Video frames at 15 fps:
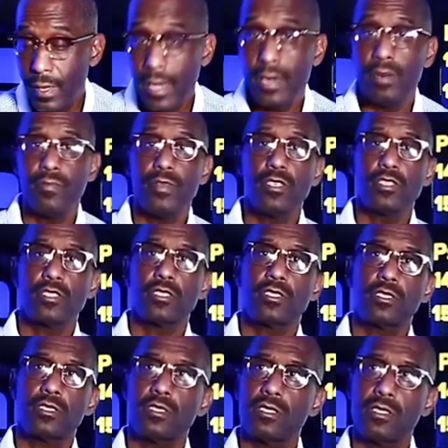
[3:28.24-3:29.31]
And in
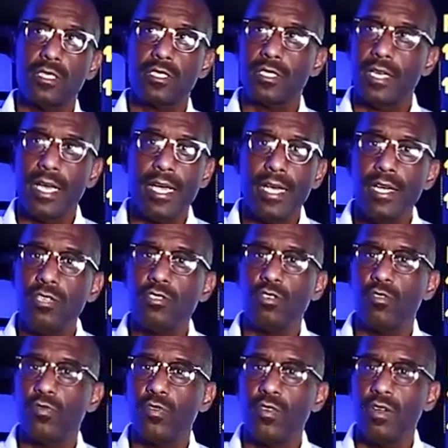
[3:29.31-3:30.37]
this, this
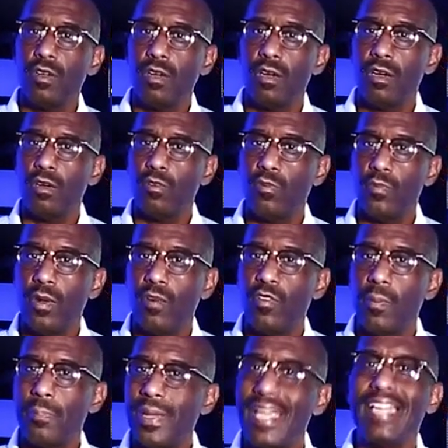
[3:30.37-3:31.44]
age of, of,
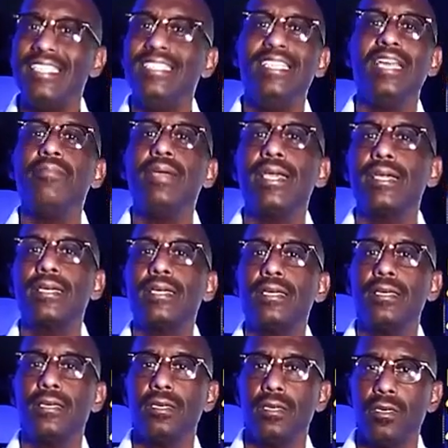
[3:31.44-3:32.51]
of a
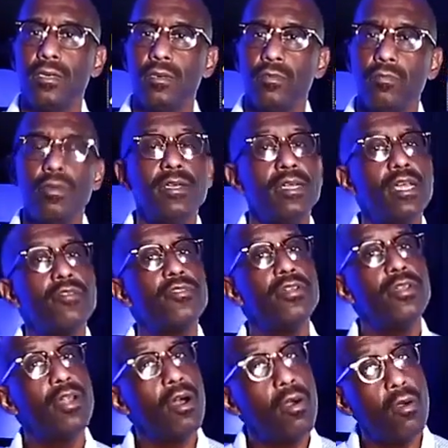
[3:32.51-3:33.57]
pandemic, we
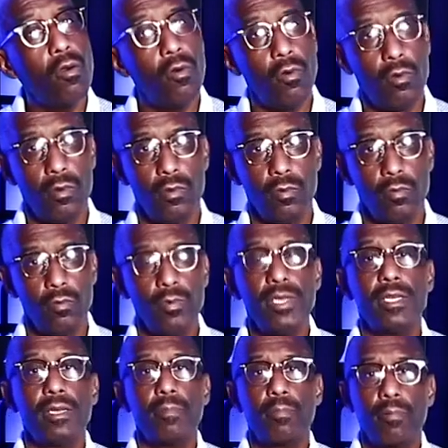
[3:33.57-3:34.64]
never know.
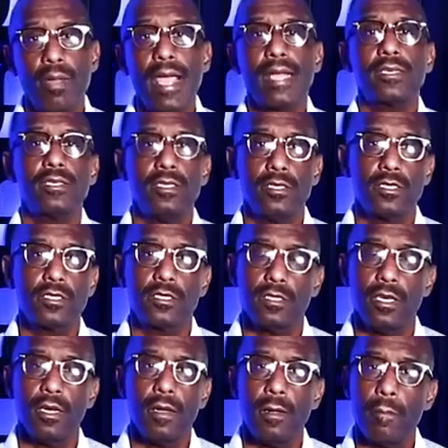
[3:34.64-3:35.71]
We can
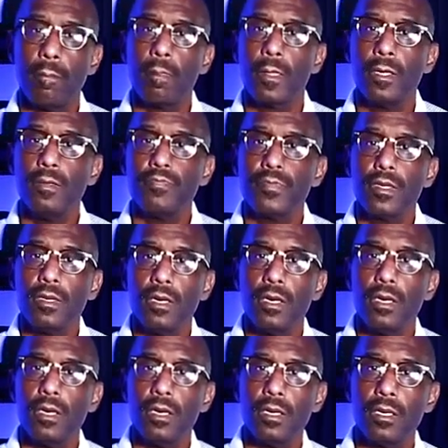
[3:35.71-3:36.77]
practice um,
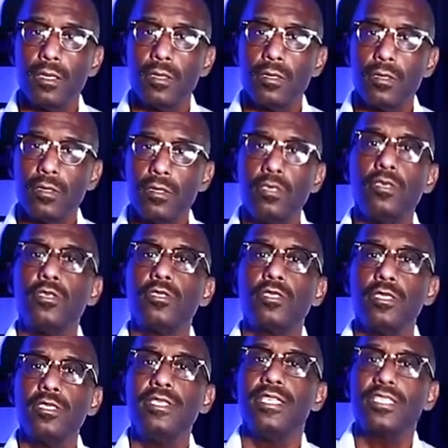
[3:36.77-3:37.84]
uh,
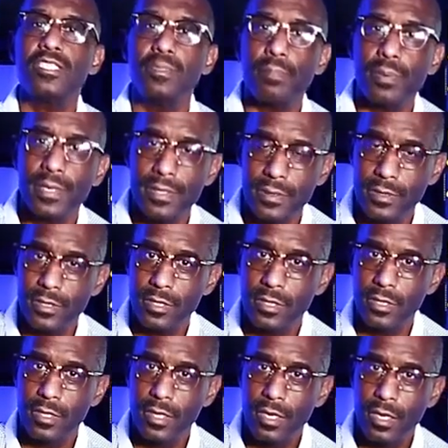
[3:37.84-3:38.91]
good
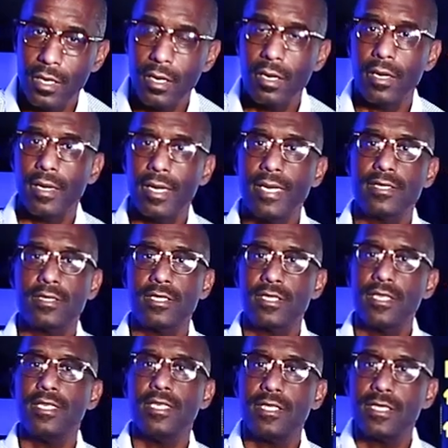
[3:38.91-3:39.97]
disciplines uh, as the
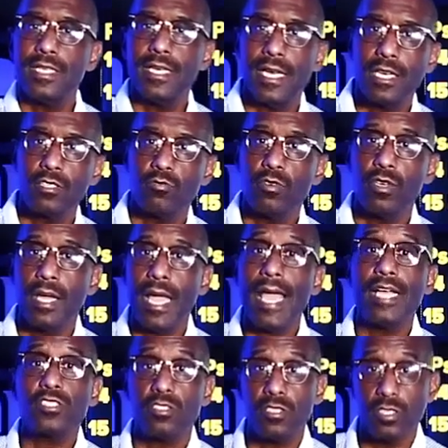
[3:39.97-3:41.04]
CDC has
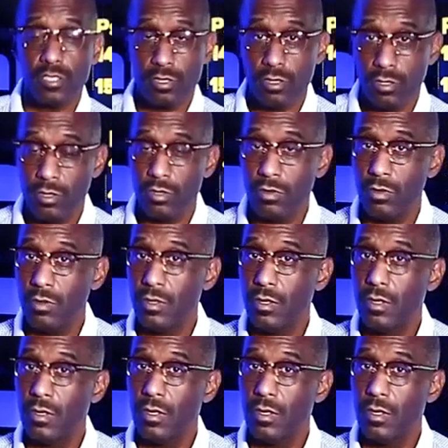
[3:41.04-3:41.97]
asked us to do